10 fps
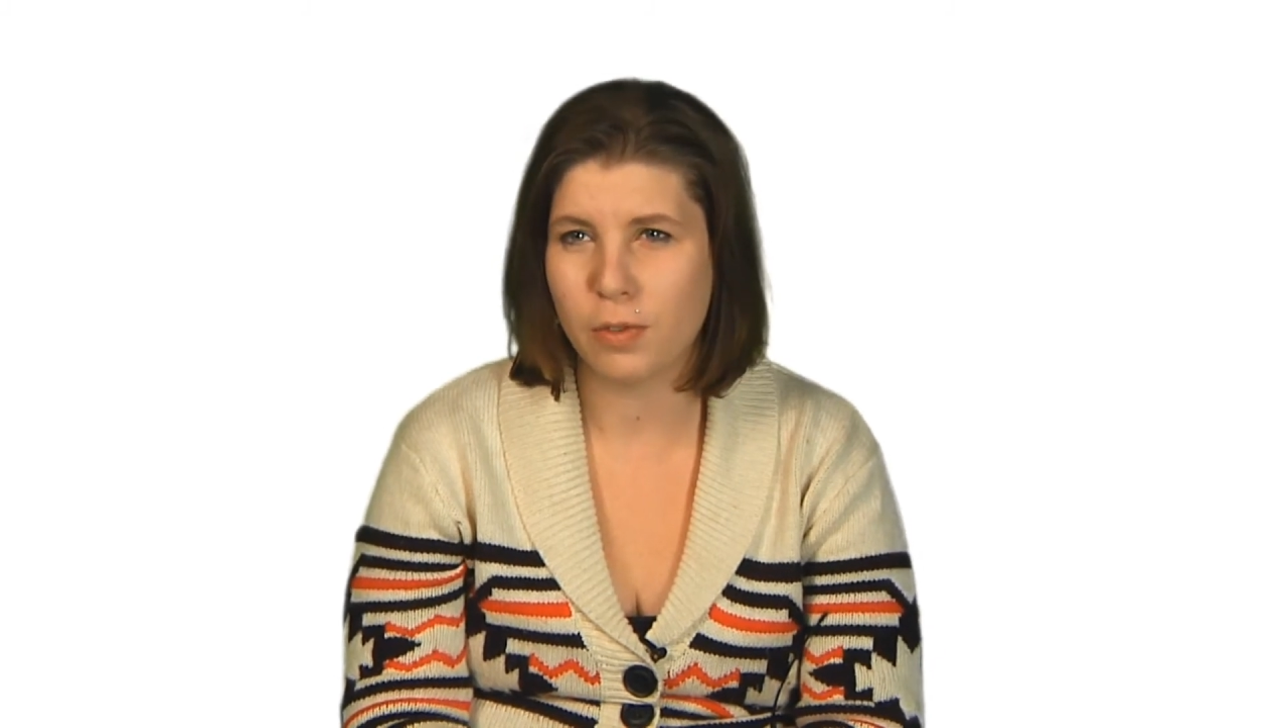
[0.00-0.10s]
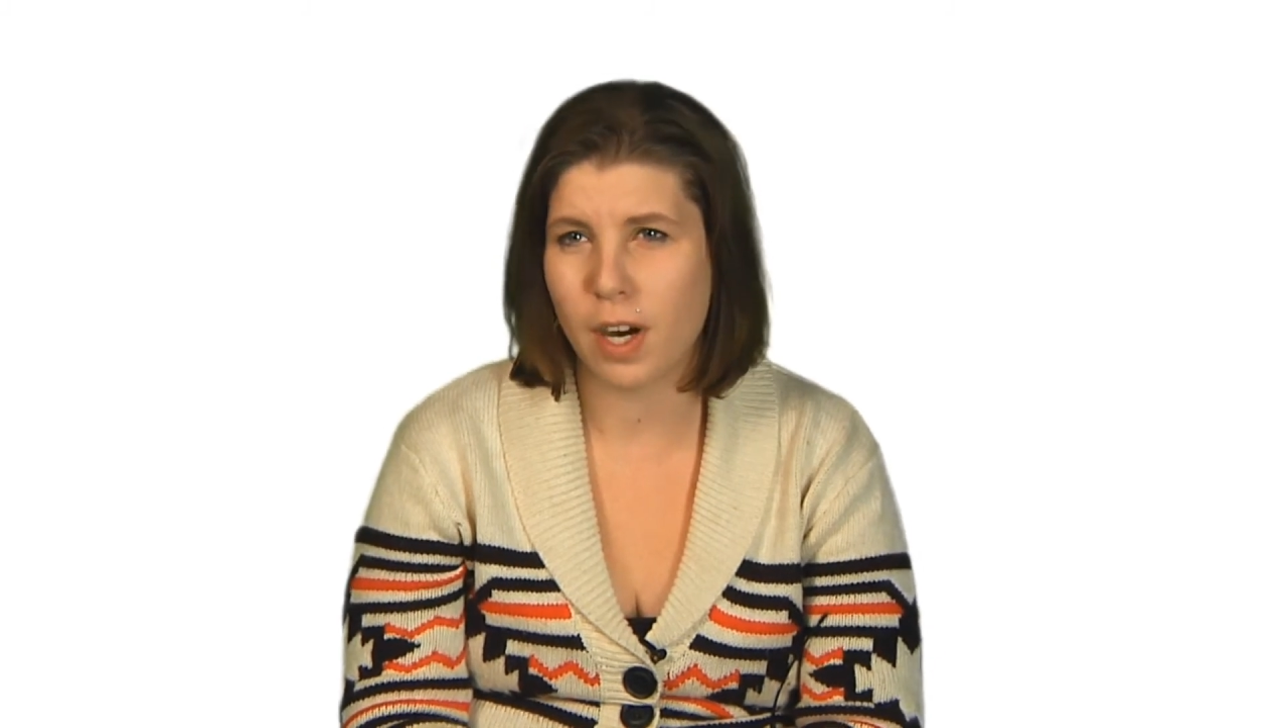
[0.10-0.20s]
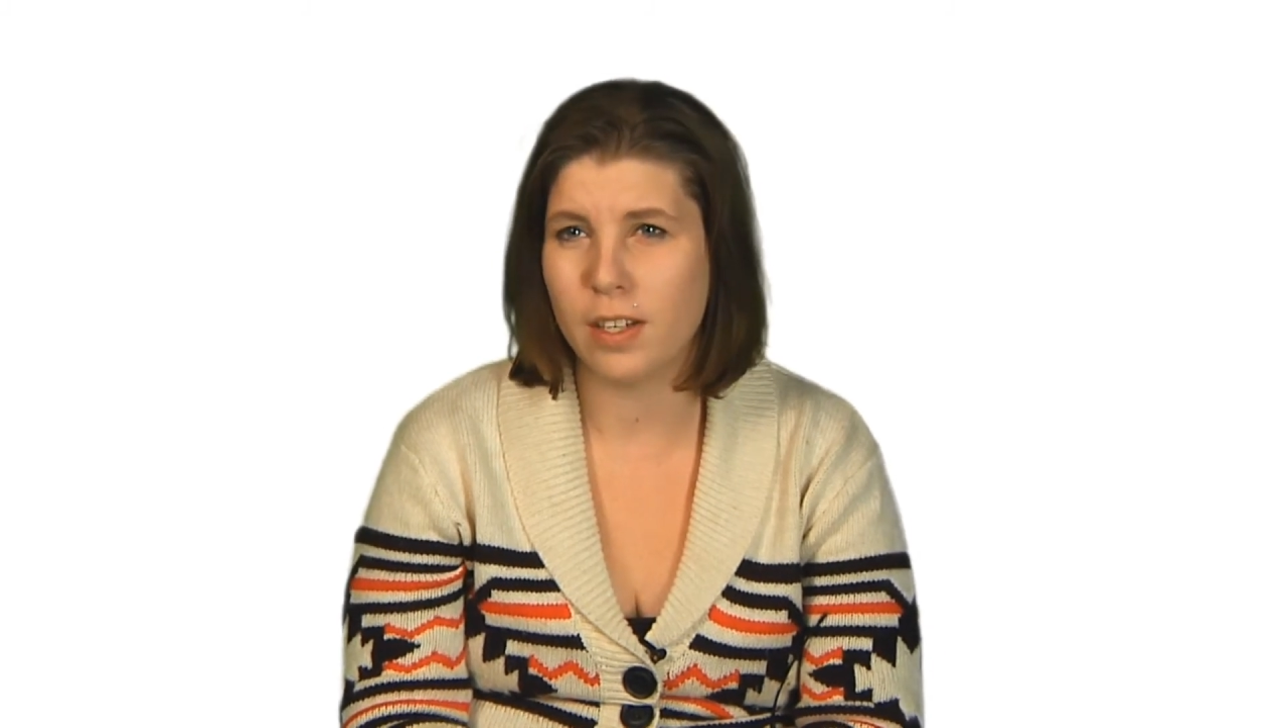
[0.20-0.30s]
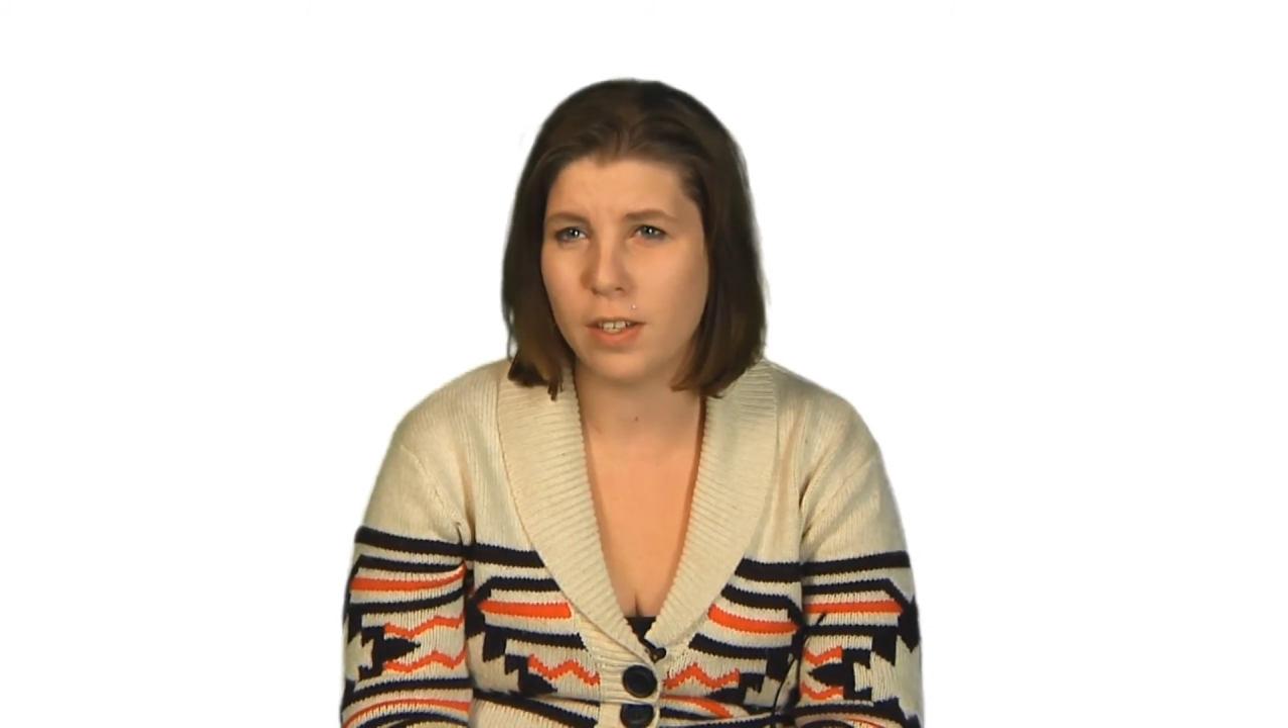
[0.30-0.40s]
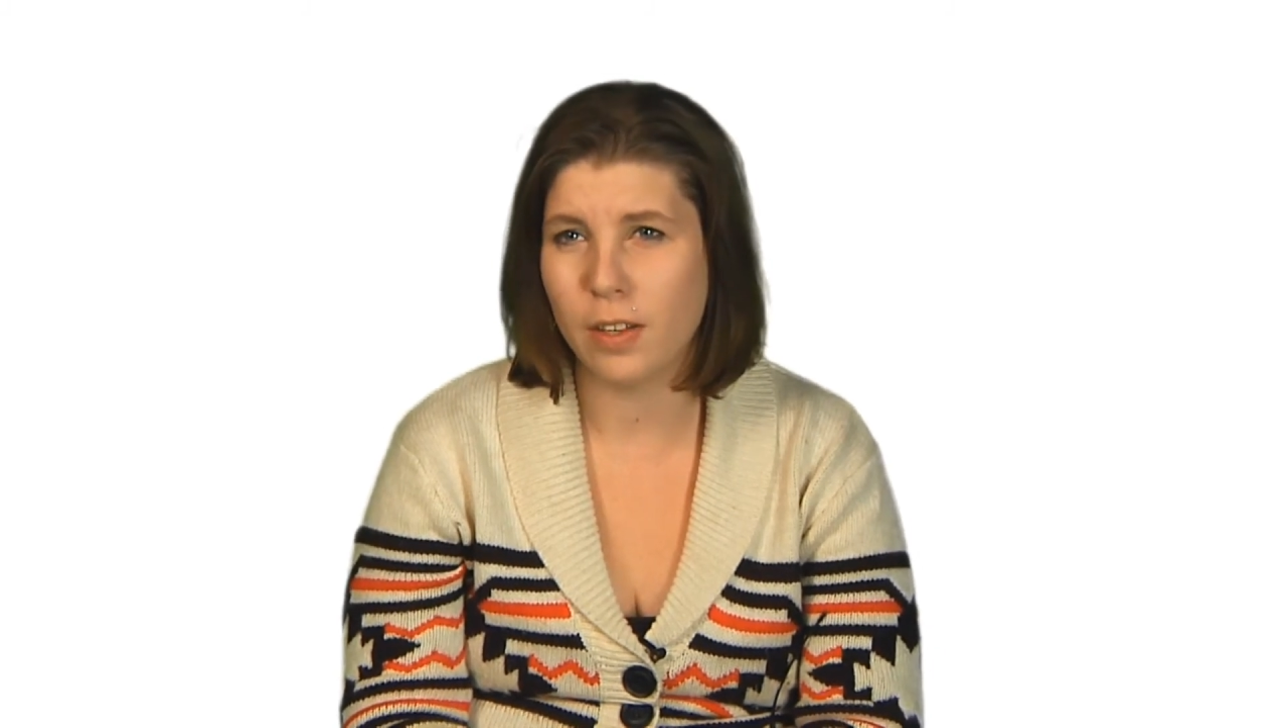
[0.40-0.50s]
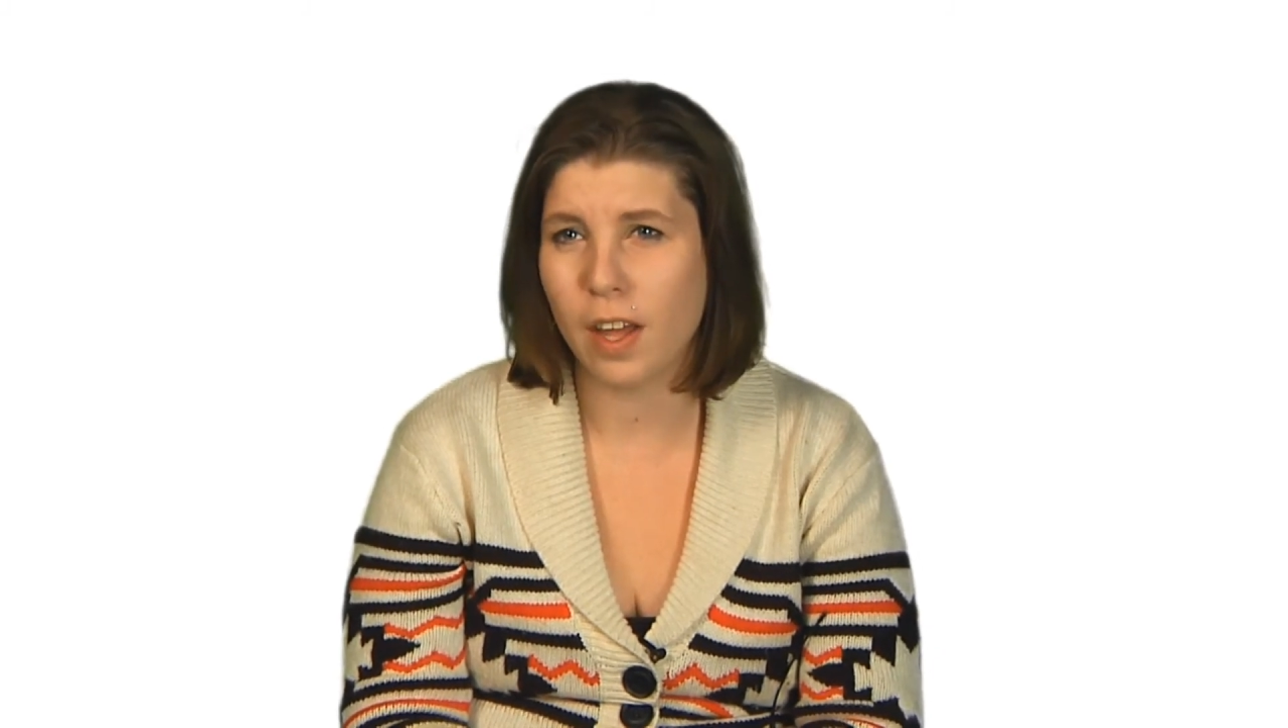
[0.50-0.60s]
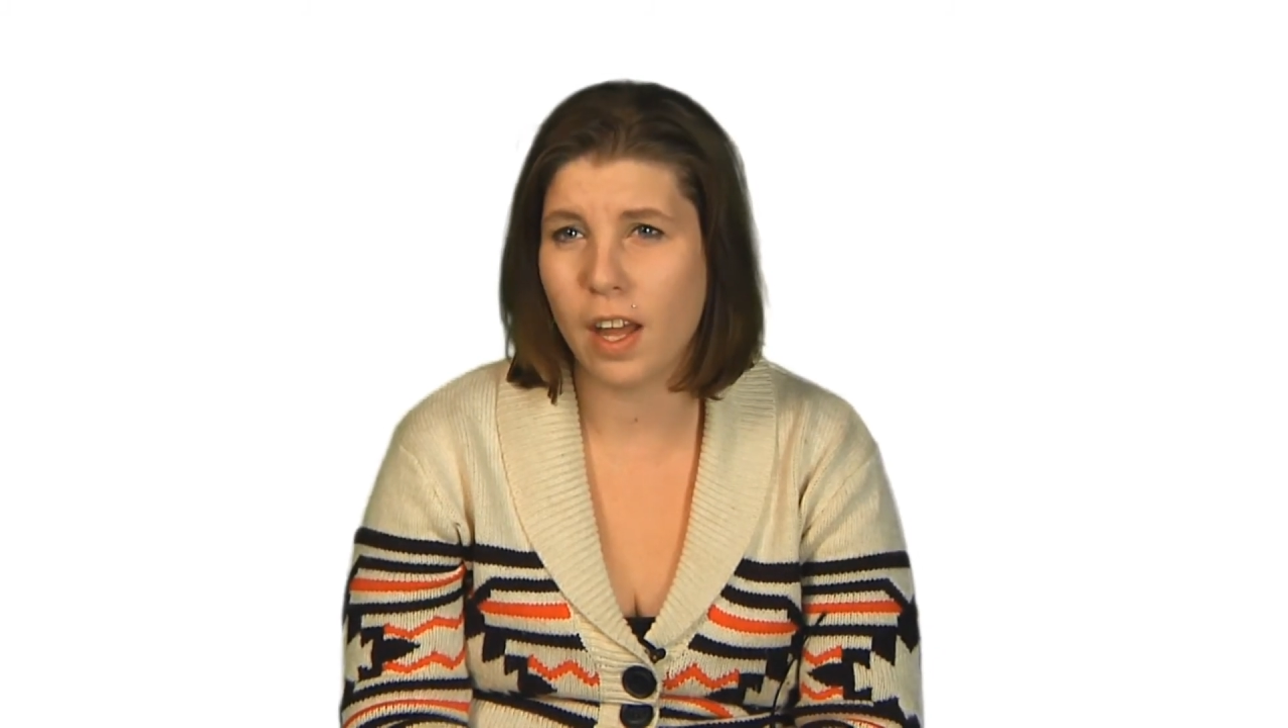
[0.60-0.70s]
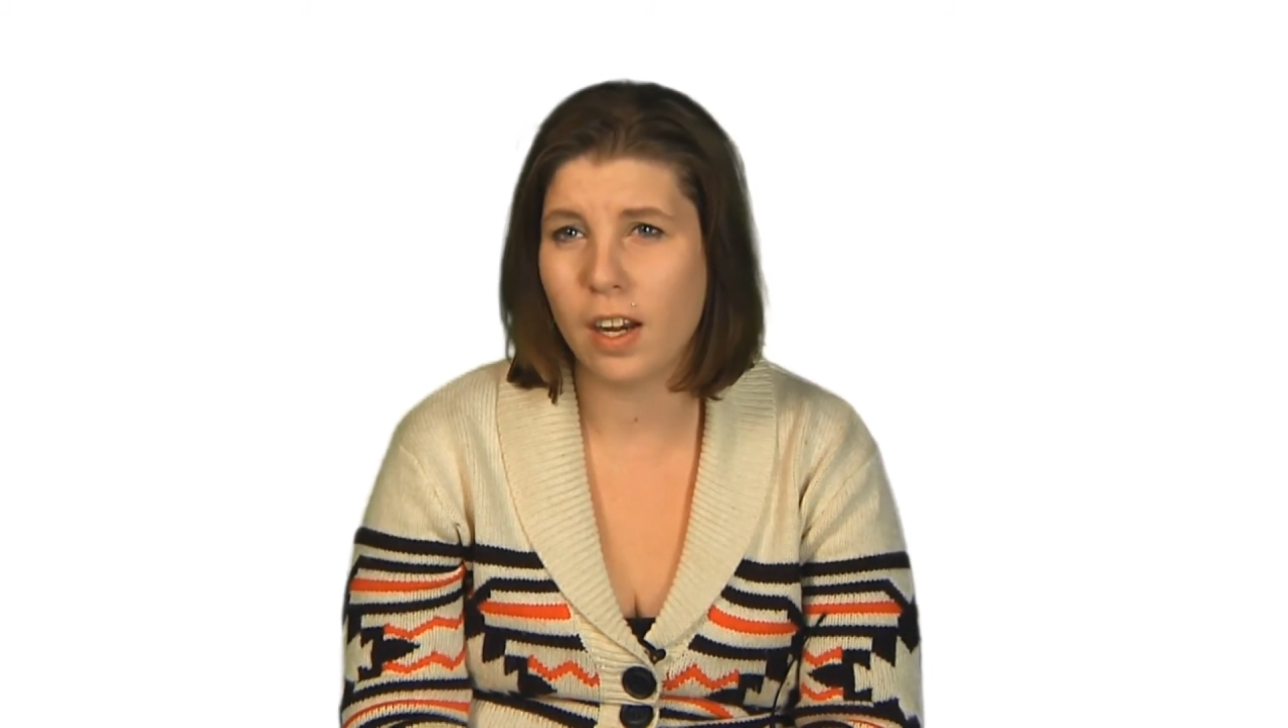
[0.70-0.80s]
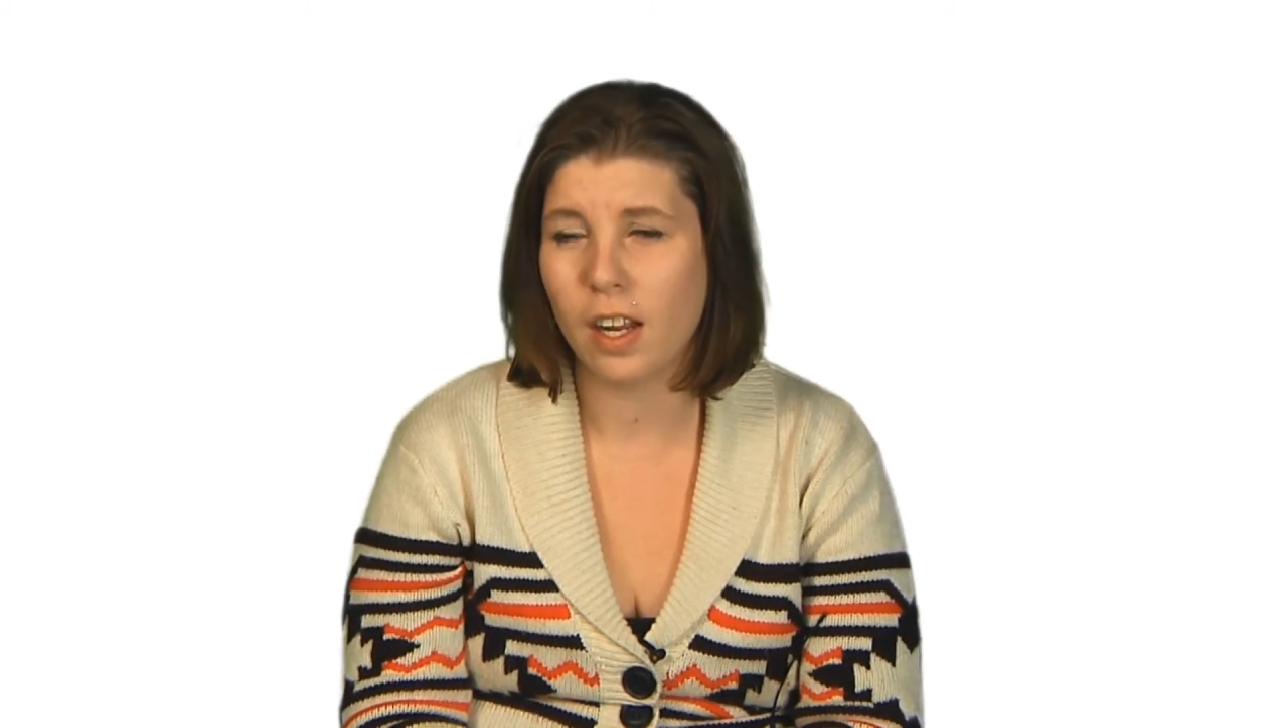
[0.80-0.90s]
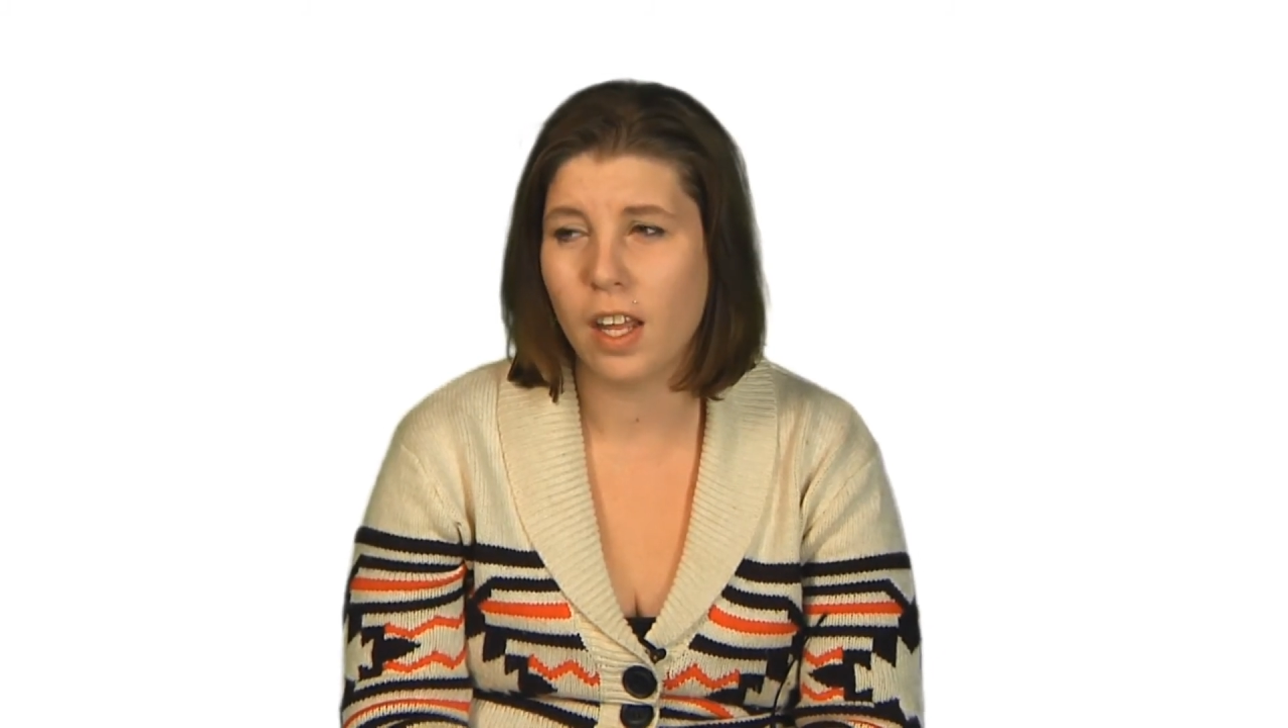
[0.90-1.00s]
tried to do
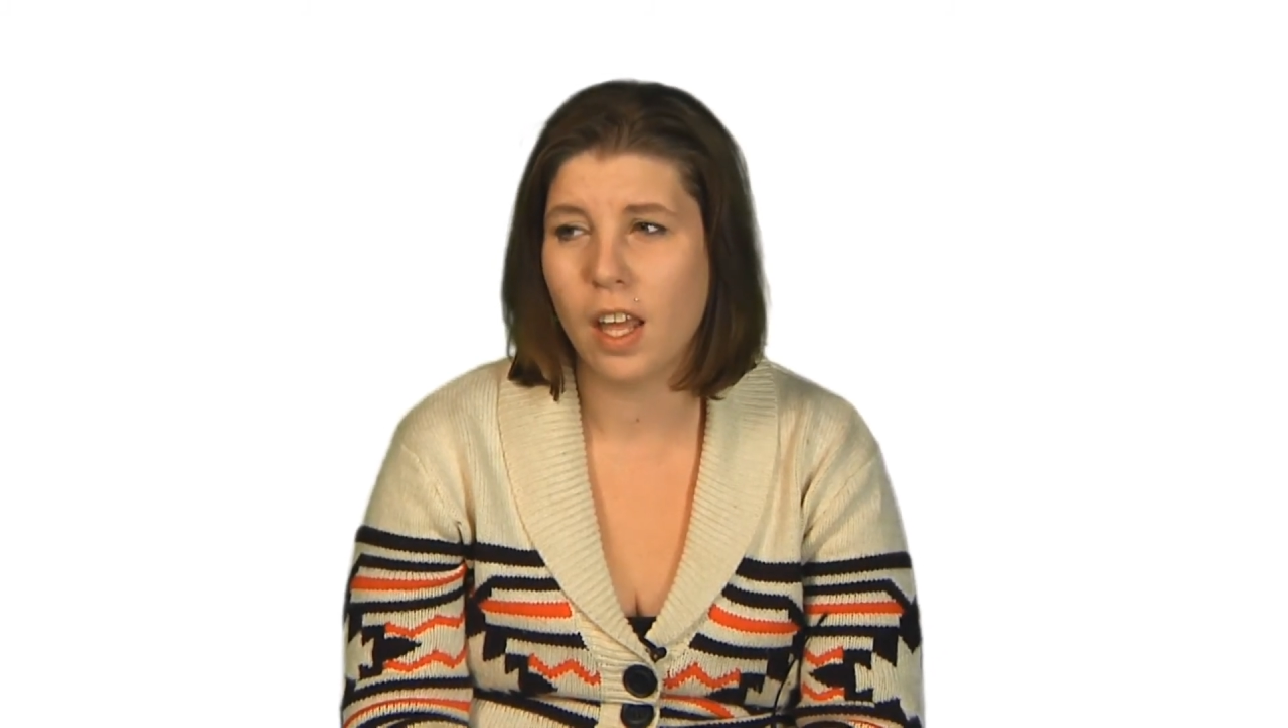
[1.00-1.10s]
that.